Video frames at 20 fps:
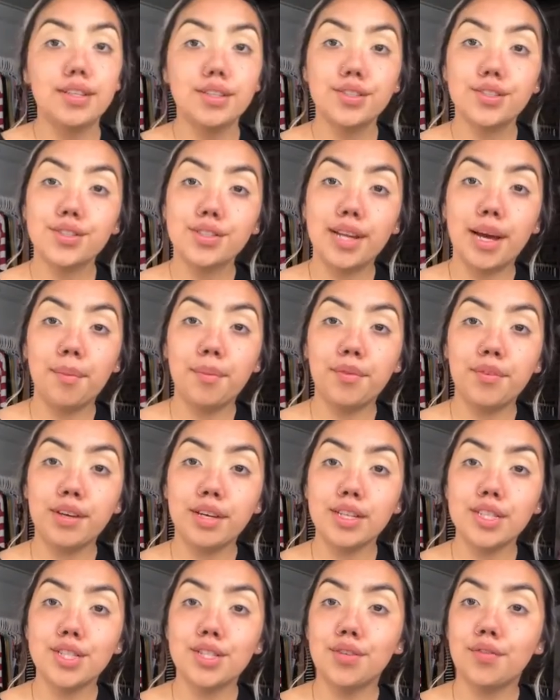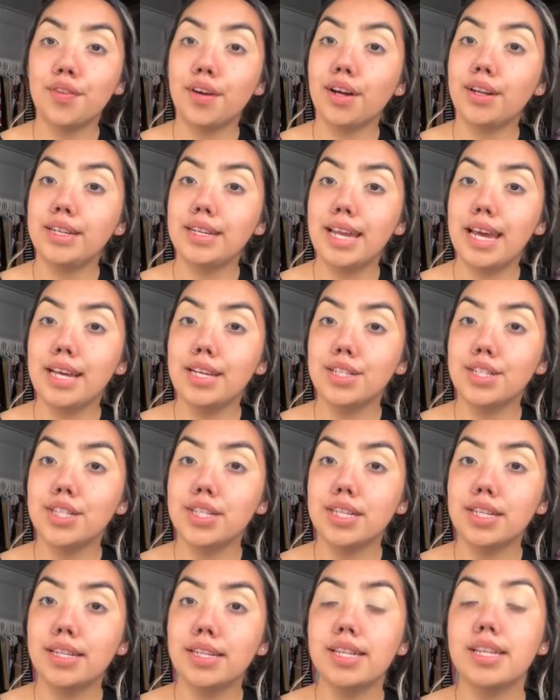So now moving into
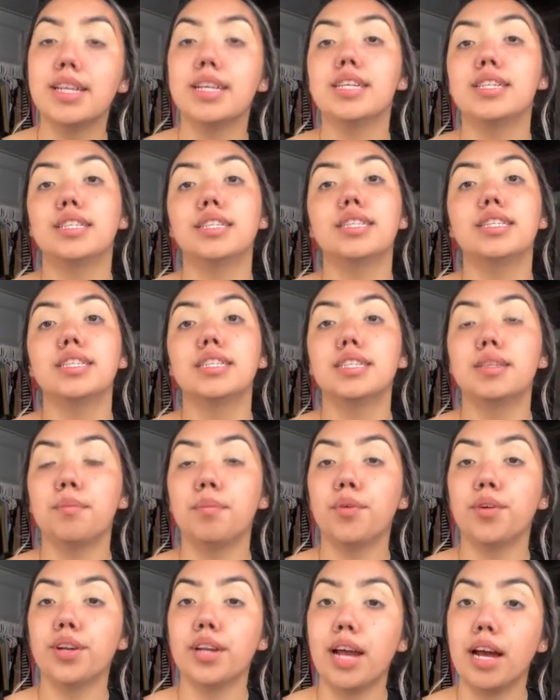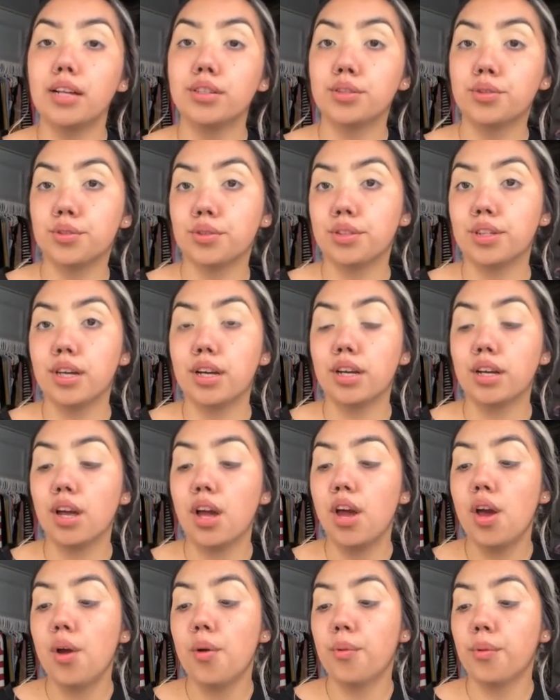foundation, since it's a more natural look,
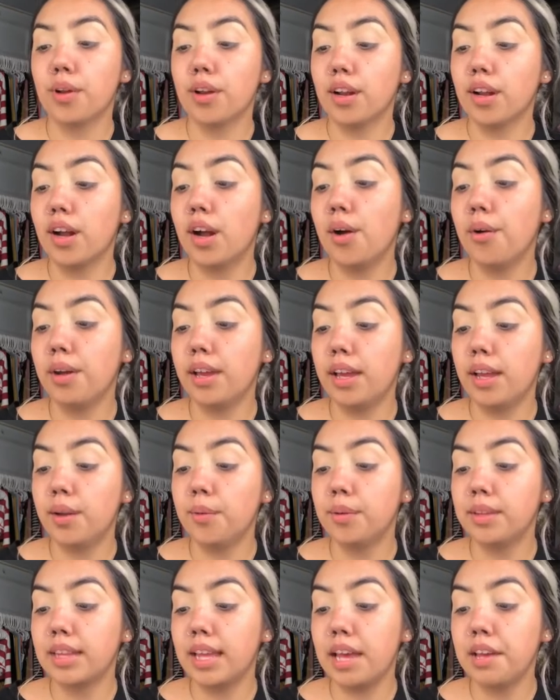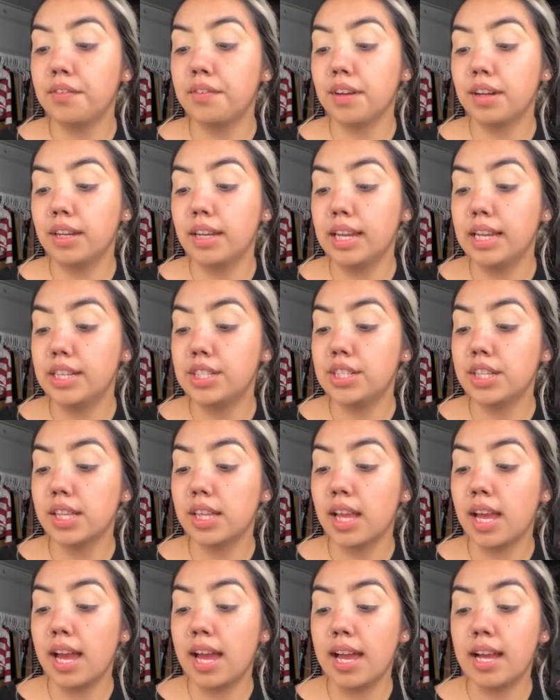we're going to go in with a foundation
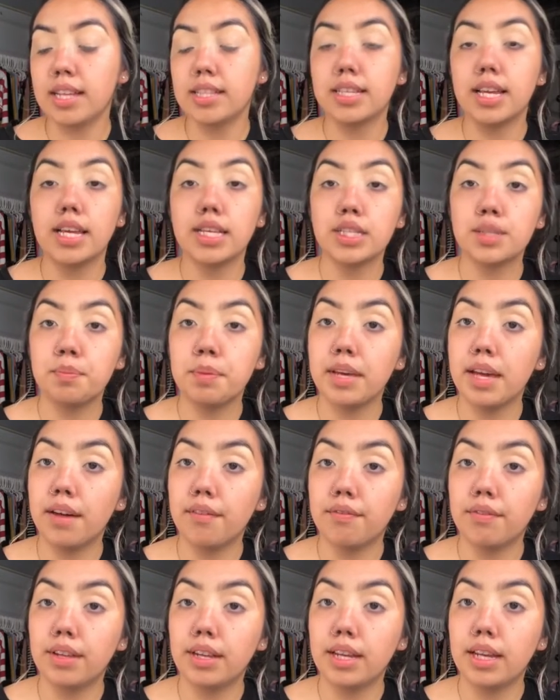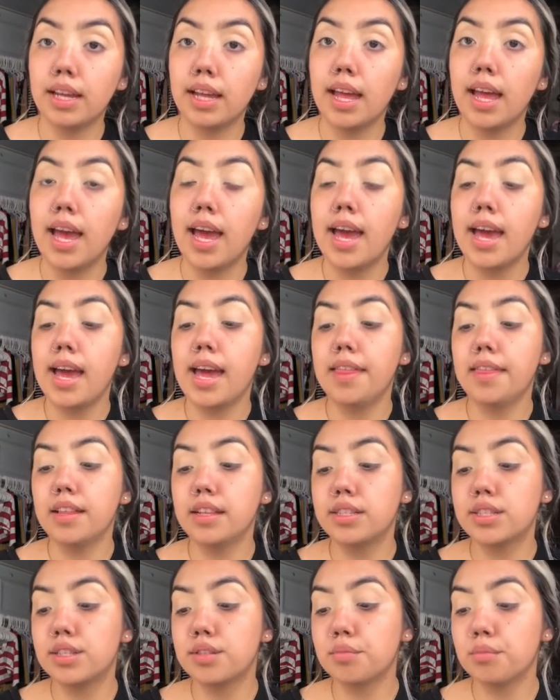that has SPF in it, and
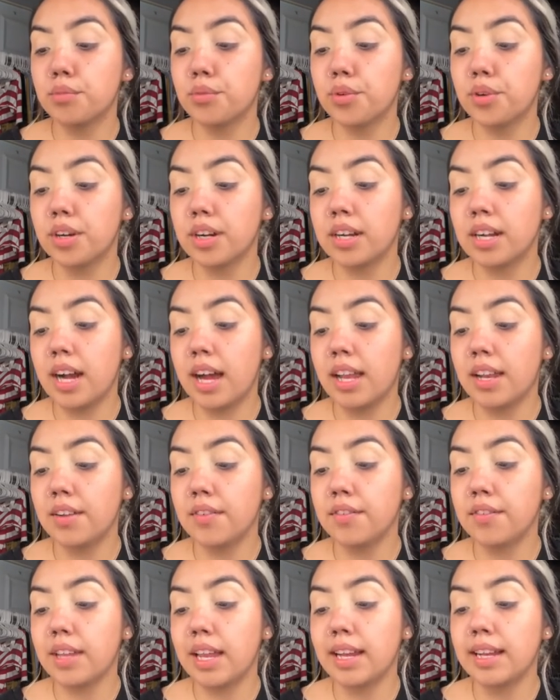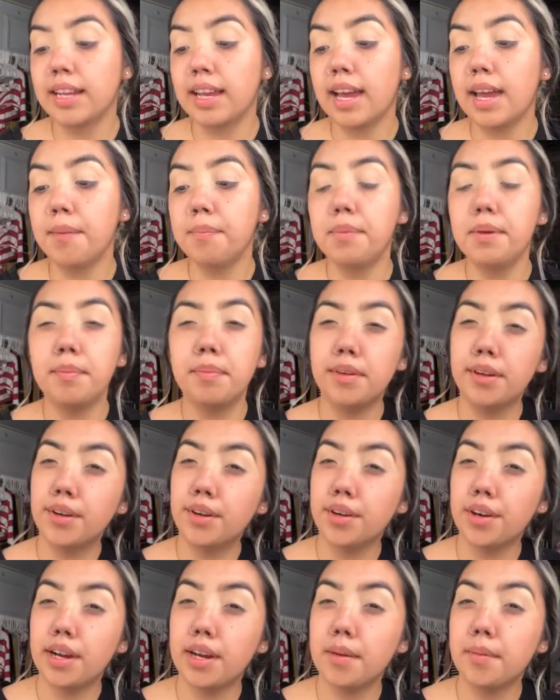it's more kind of like a BB
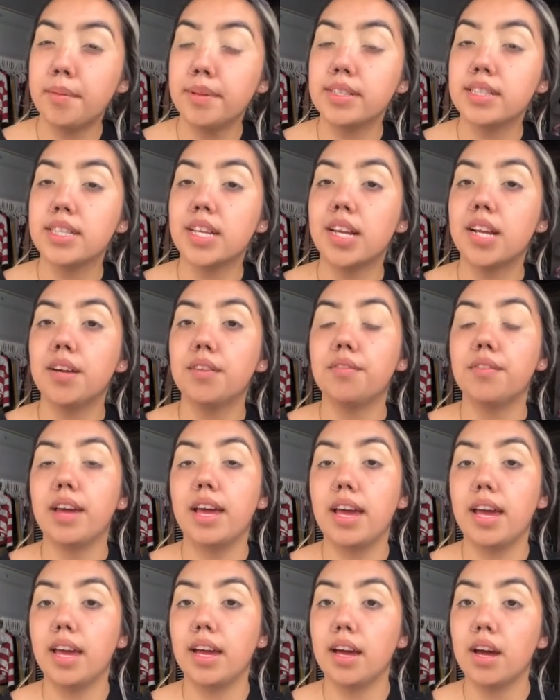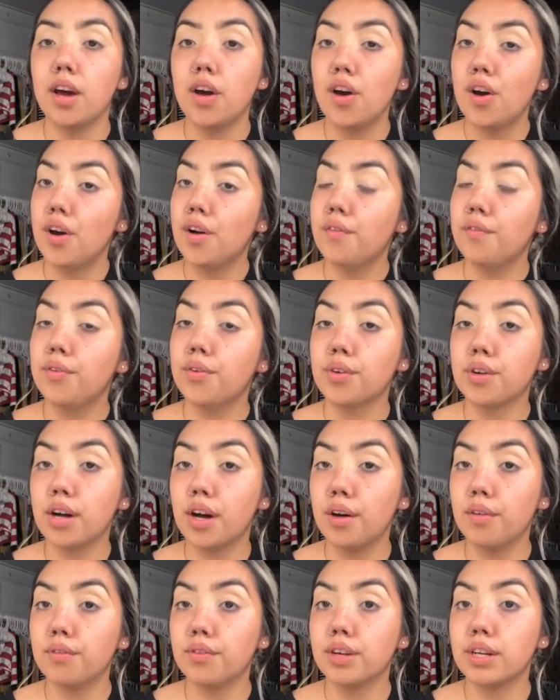cream instead of a full
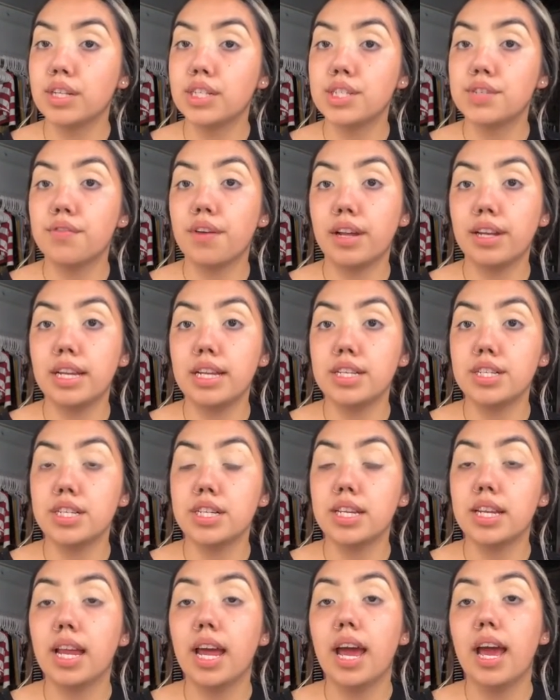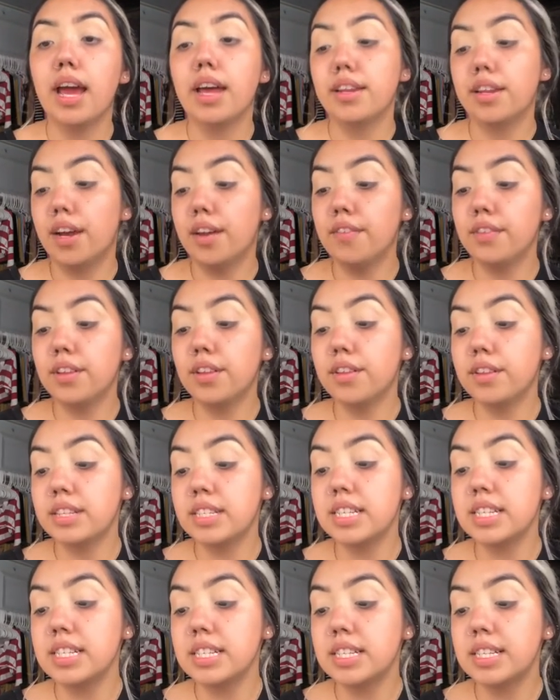coverage foundation. Now even though
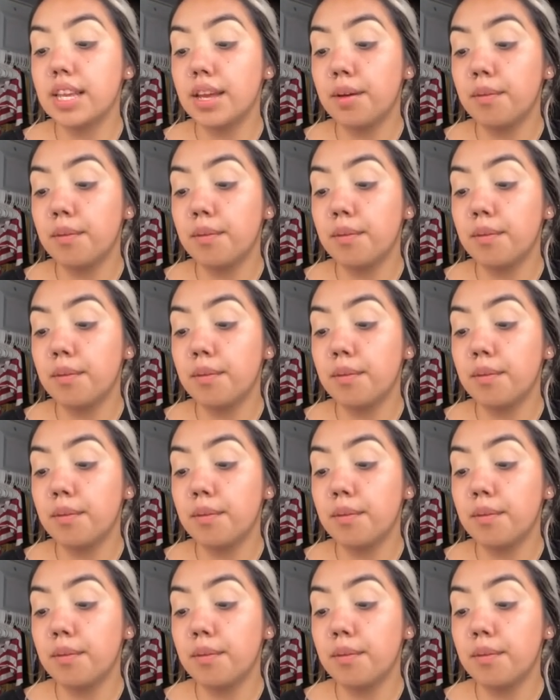this is